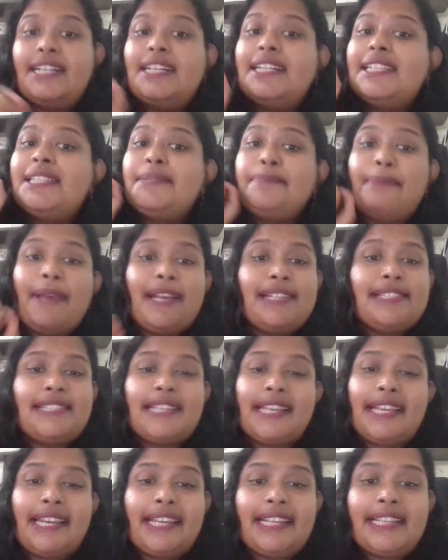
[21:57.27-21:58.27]
It's
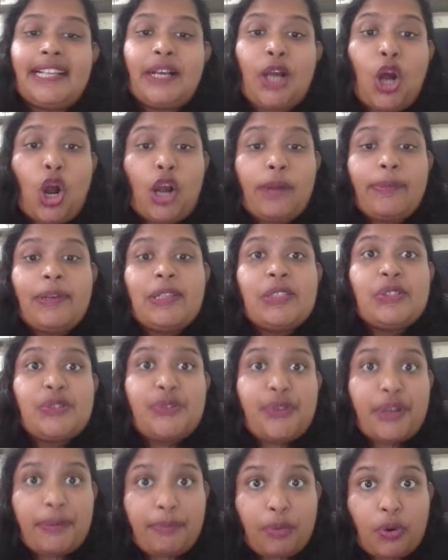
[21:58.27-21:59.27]
basically the
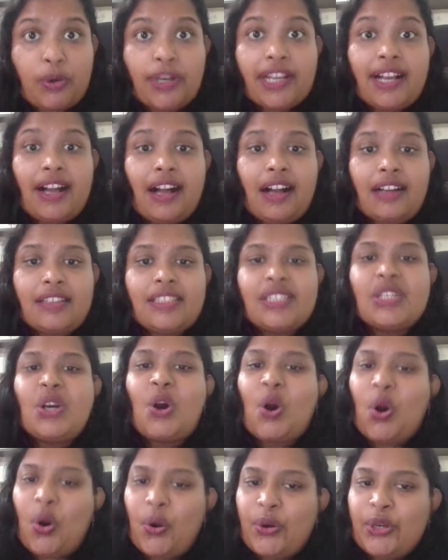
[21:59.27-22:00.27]
government's report card
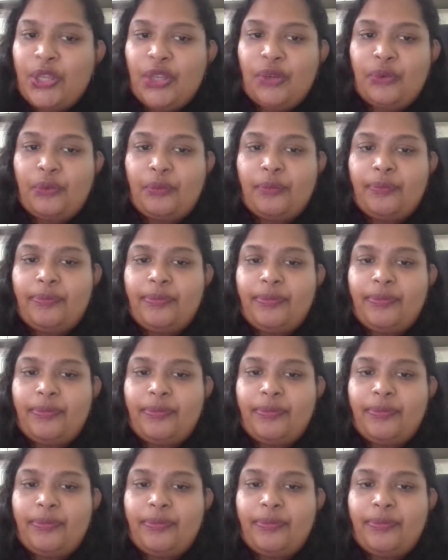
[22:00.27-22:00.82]
on you.